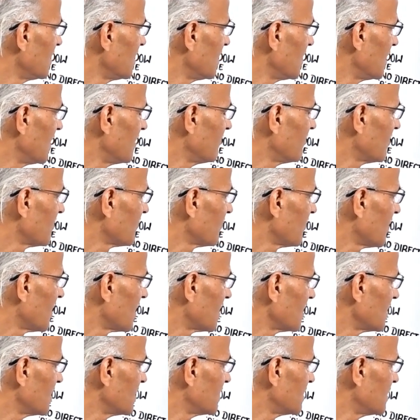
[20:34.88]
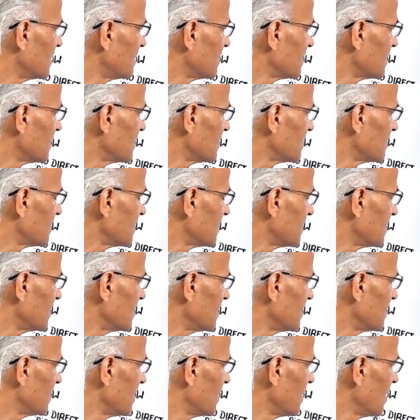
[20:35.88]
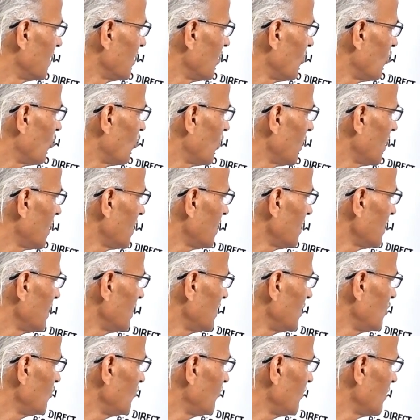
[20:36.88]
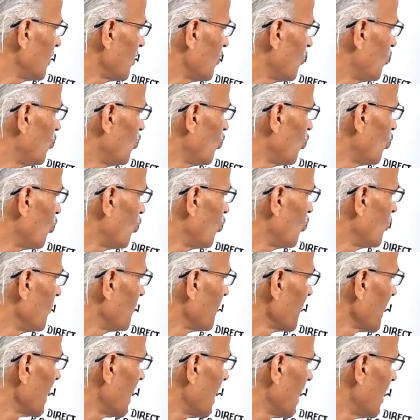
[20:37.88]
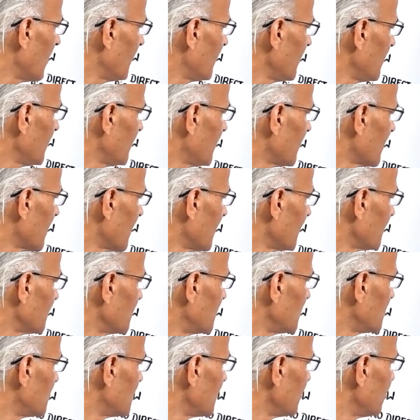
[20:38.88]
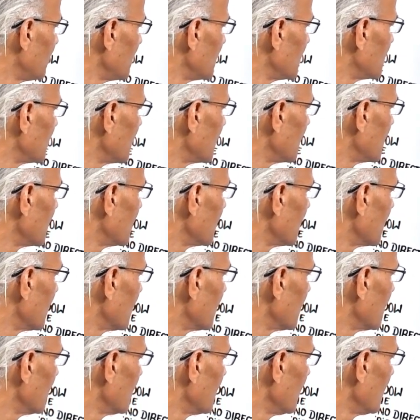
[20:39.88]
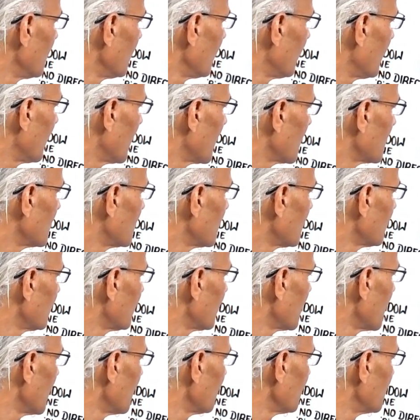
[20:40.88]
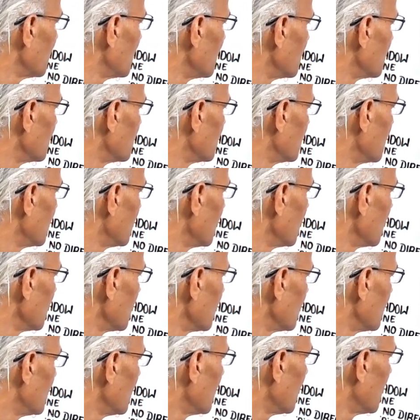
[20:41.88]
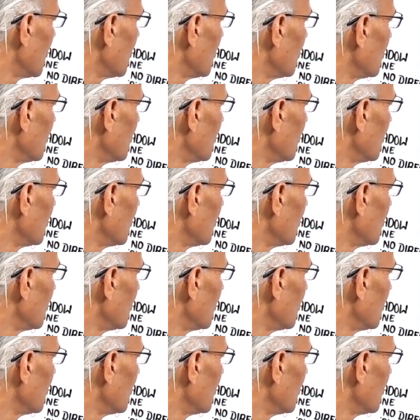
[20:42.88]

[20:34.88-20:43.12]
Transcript: Never forget intensity. When you will go away from this epicenter, further from this, the